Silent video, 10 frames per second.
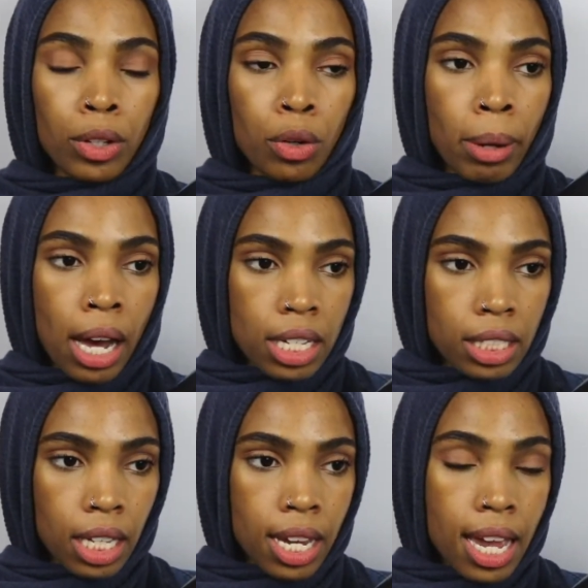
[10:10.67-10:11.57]
go
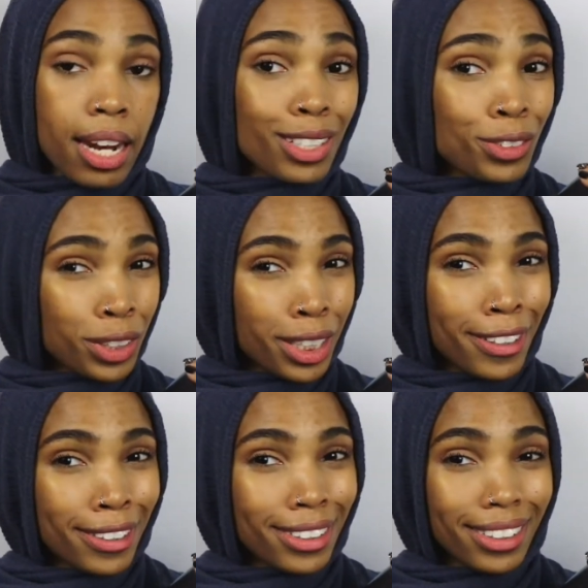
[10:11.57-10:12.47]
boxing, and it's really
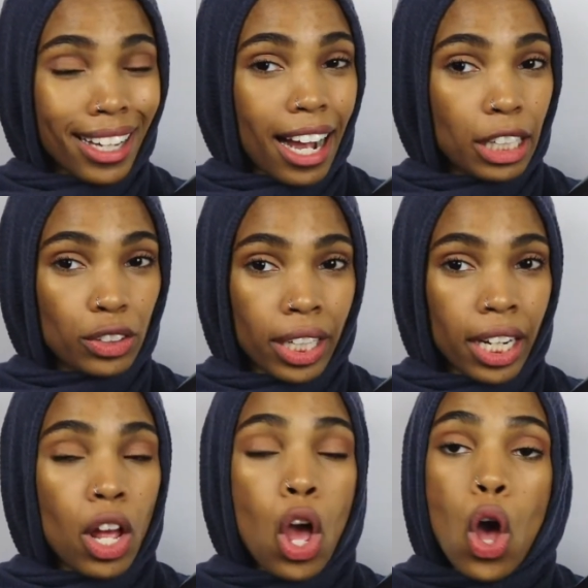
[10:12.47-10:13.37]
good to stay hydrated